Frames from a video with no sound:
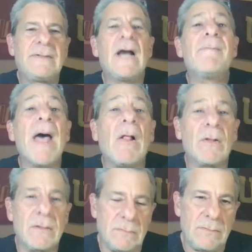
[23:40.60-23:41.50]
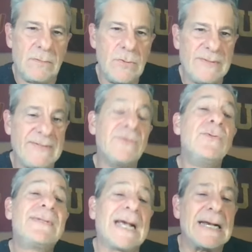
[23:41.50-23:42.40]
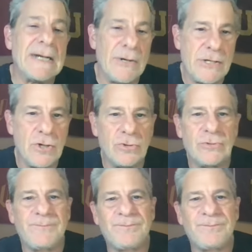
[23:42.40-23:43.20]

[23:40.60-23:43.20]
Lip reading: Doug Belk, USC's new secondary coach.